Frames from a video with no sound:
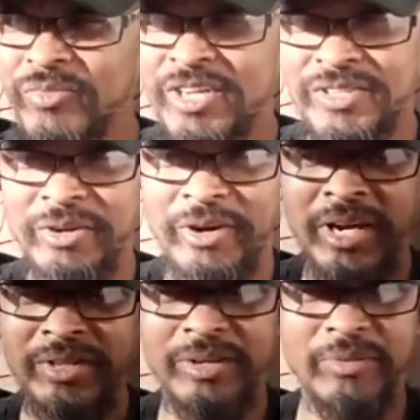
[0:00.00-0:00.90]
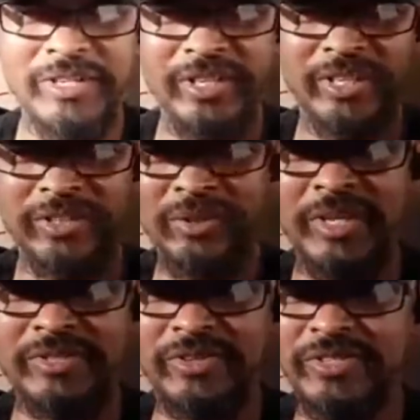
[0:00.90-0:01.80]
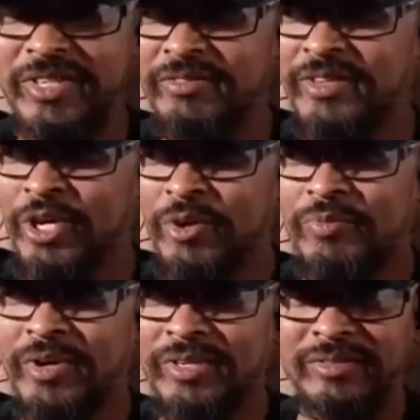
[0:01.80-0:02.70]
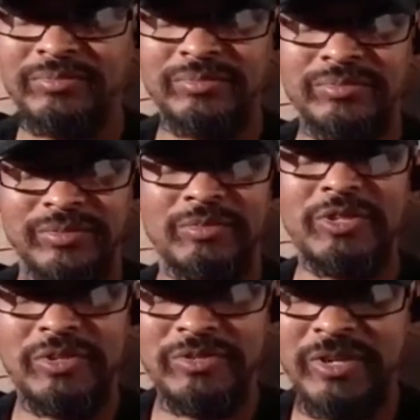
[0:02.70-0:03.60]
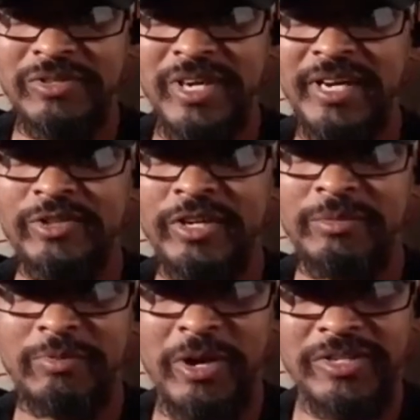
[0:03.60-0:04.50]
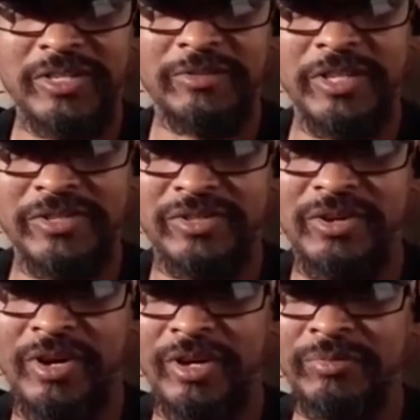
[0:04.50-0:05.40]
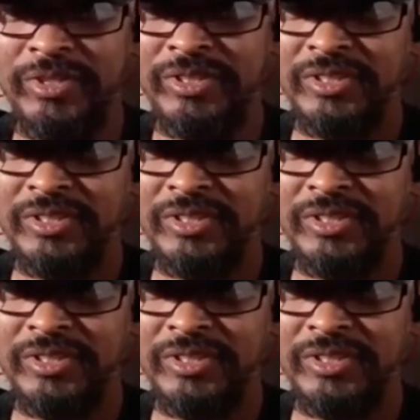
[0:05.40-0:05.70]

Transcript: And so they're out there basically doing that sort of stuff. But so it's hard trying to be positive in this time